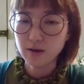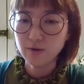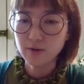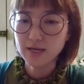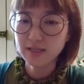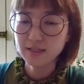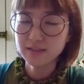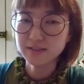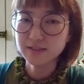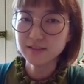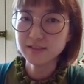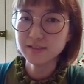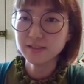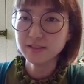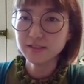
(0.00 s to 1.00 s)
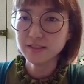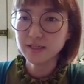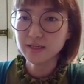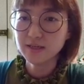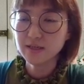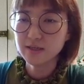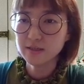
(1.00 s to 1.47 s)
Alright, this is the
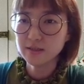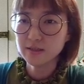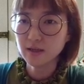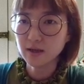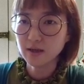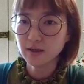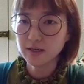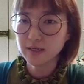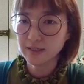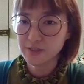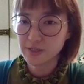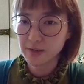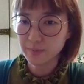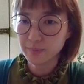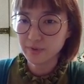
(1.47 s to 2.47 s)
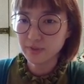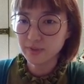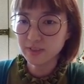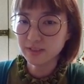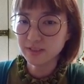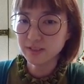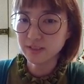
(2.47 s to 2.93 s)
second example.
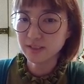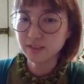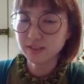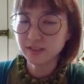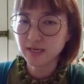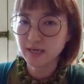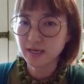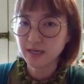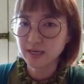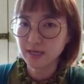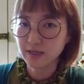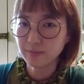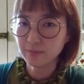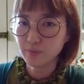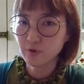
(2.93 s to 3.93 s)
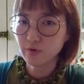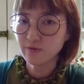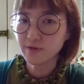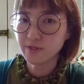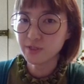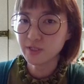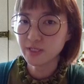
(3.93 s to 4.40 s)
This is a
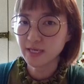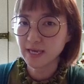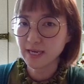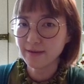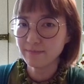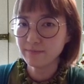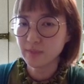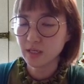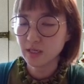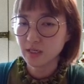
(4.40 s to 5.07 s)
professional game.